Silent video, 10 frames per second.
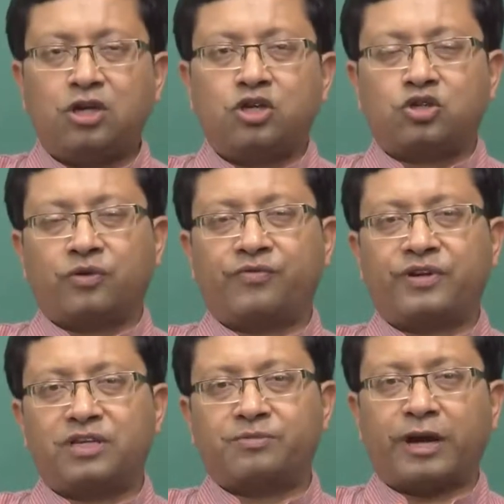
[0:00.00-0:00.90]
So, if
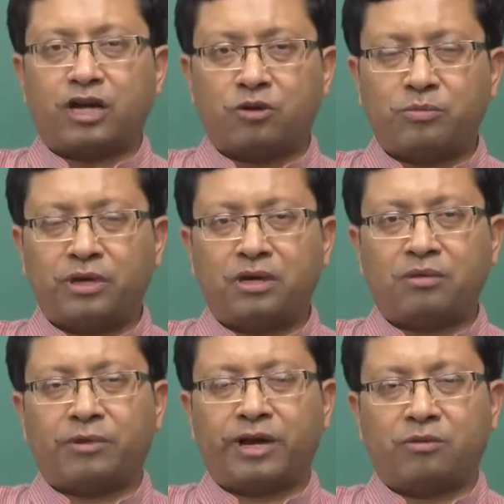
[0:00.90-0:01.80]
it is binomial
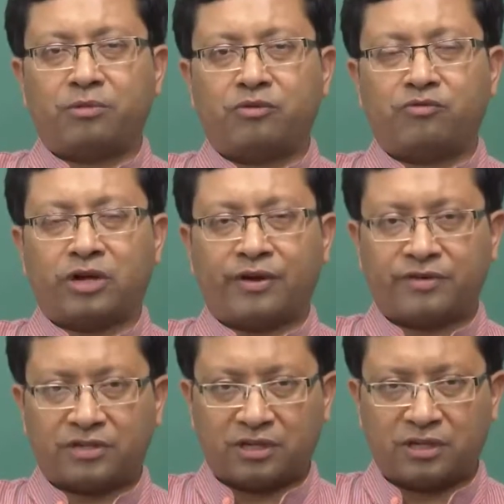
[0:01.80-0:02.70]
would have
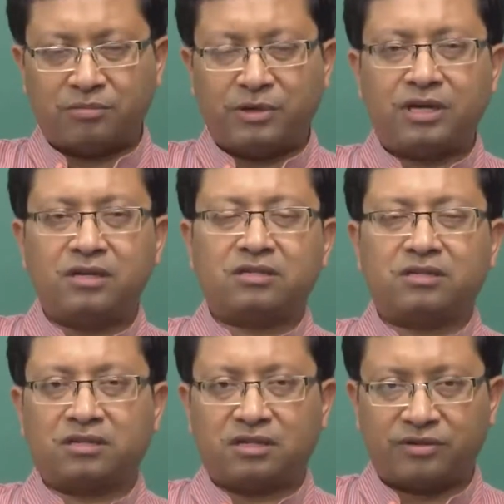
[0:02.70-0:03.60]
a certain mean,
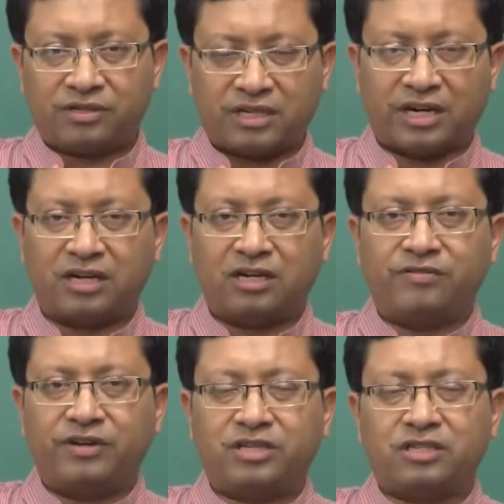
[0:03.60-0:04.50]
certain standard
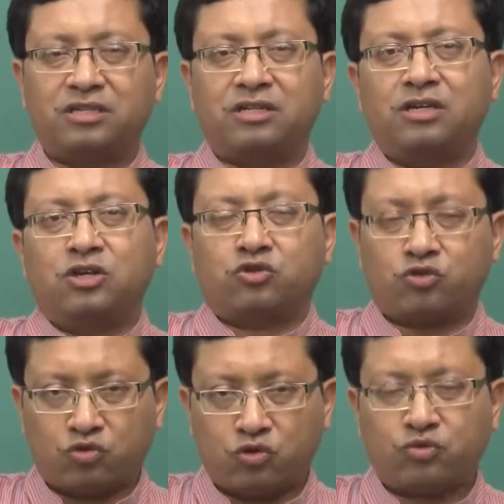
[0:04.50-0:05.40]
deviation. So,
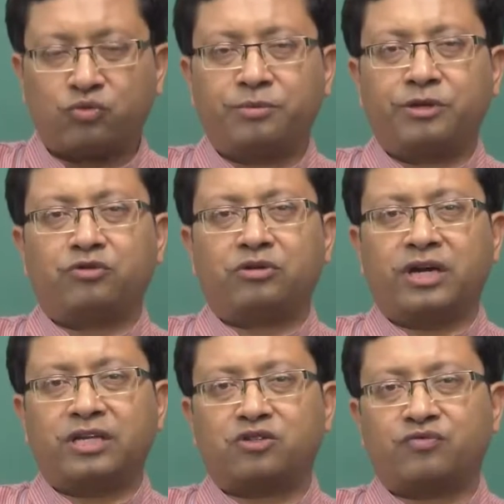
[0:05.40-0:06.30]
those will be
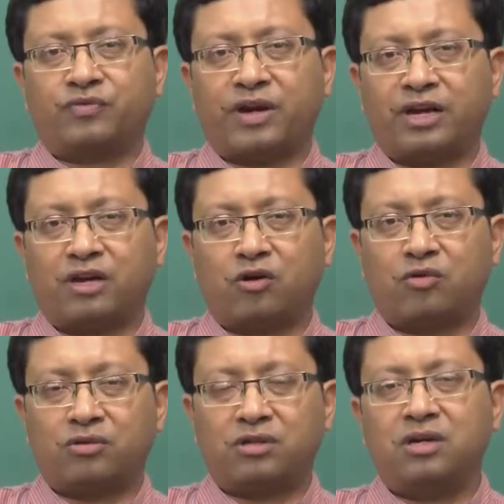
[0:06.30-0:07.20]
utilized to find
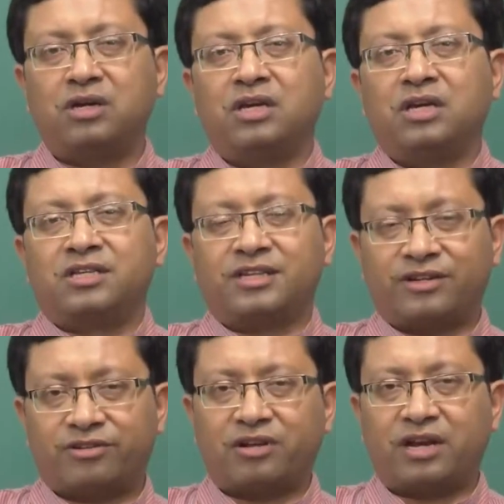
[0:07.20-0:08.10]
out the
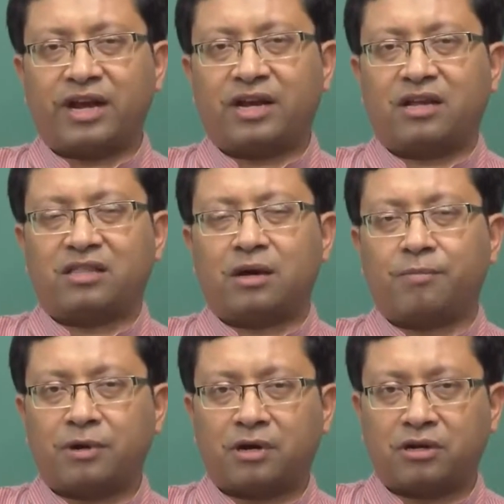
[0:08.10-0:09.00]
central line and the
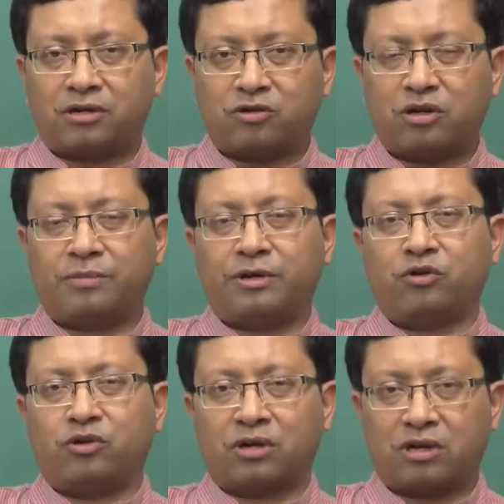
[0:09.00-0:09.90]
upper control limit,
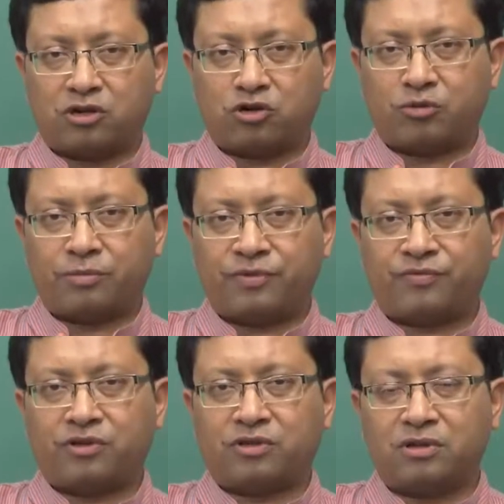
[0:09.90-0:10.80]
lower control limit
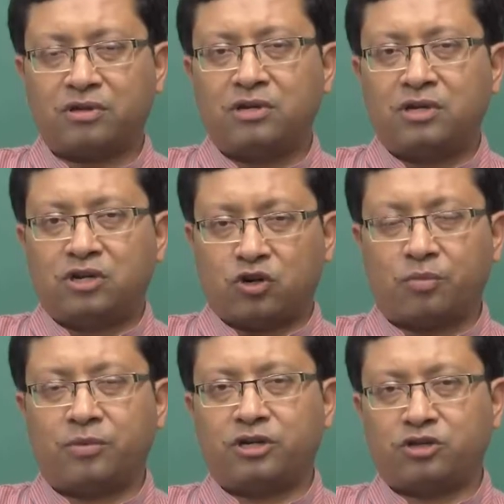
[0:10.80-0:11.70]
for the
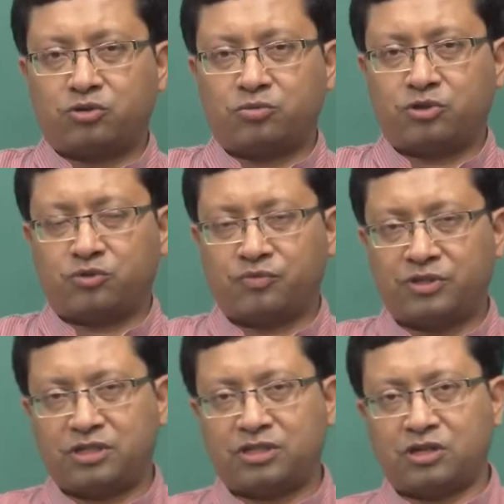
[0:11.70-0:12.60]
normal distribution,
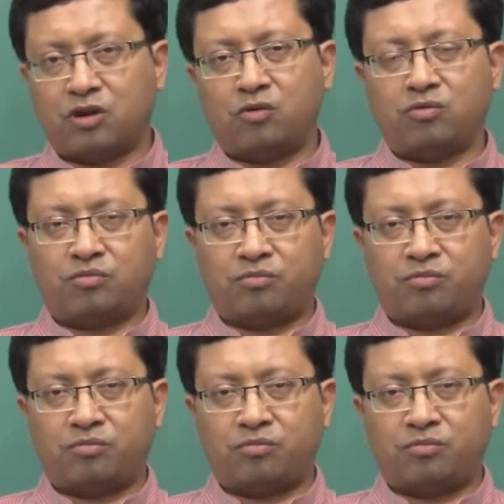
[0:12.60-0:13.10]
which is now